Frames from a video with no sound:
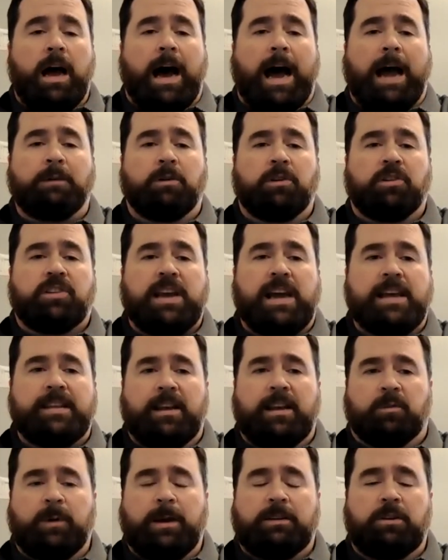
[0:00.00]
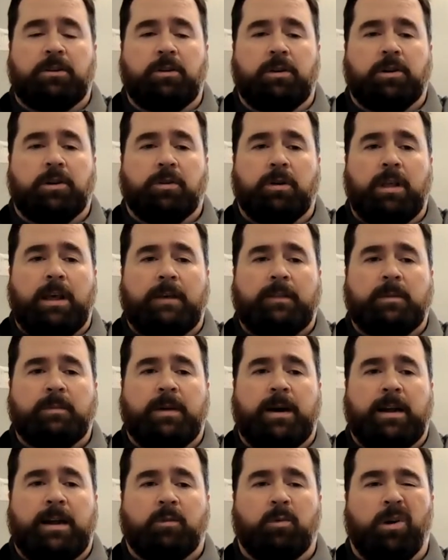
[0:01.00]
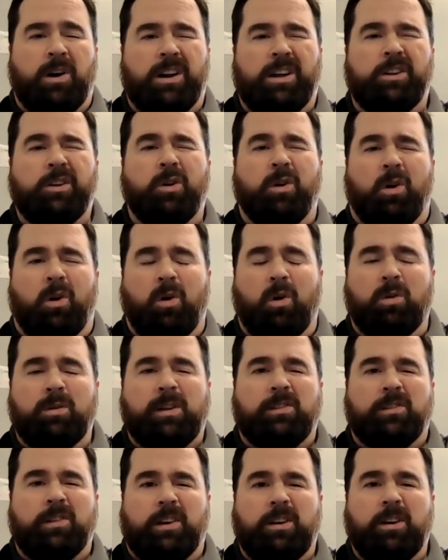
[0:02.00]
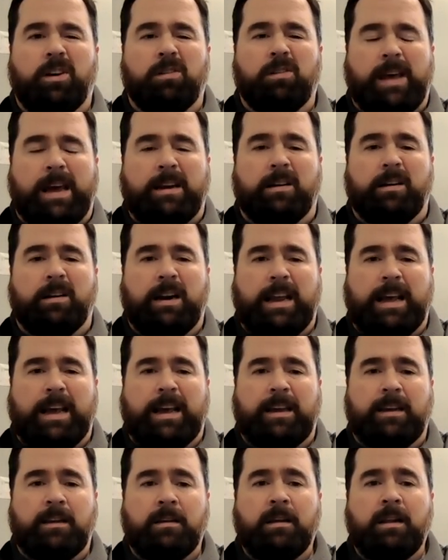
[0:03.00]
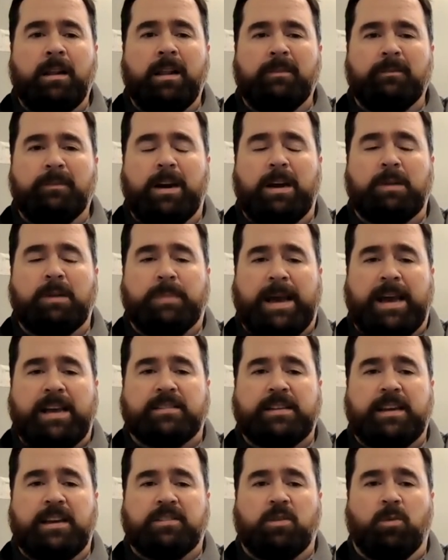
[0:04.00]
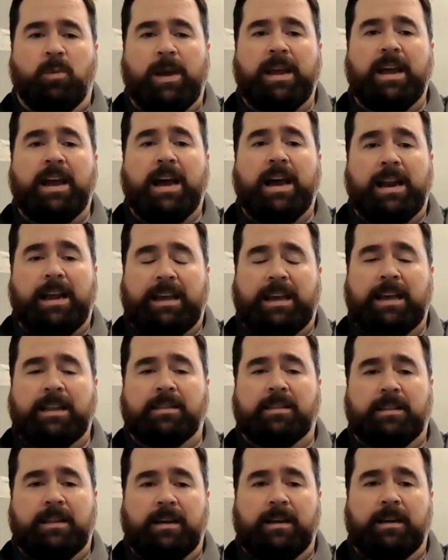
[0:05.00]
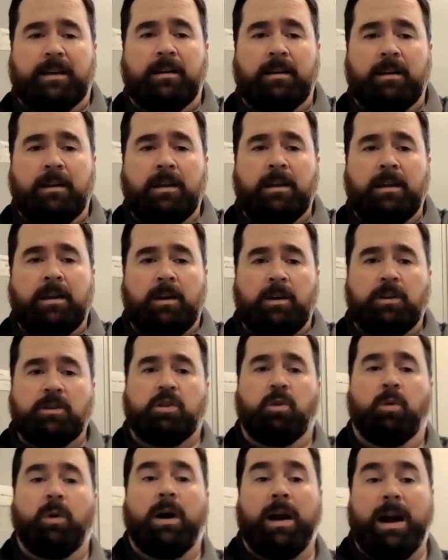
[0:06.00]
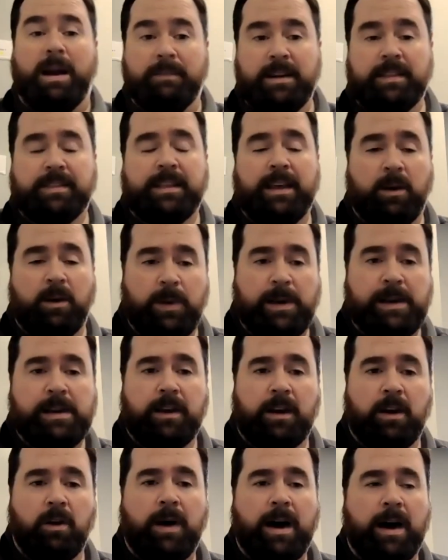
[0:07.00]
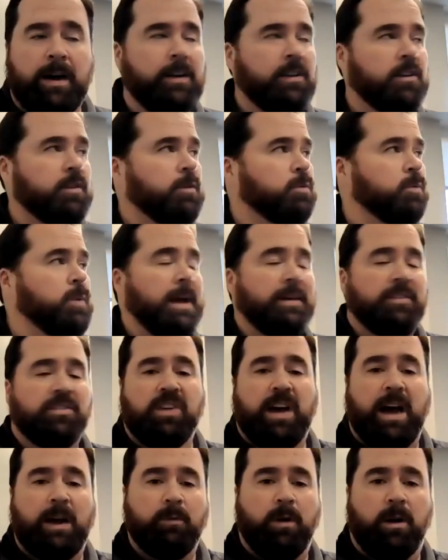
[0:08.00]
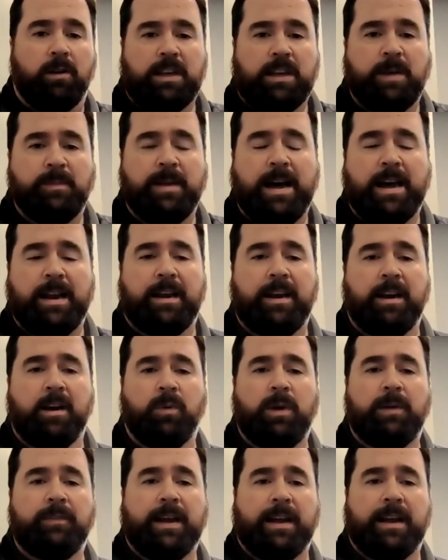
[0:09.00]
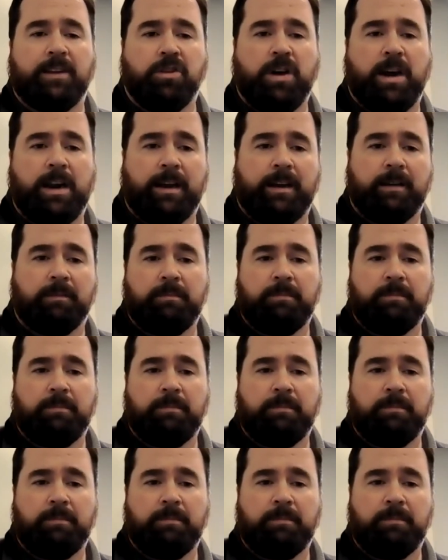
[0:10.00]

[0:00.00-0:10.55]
I will say this, we have to do a drill every month. We're going to do a hold and secure later today, very basic, so we can kind of get to where everything we need to go out is, because we have sidewalks coming out of here and we've got to try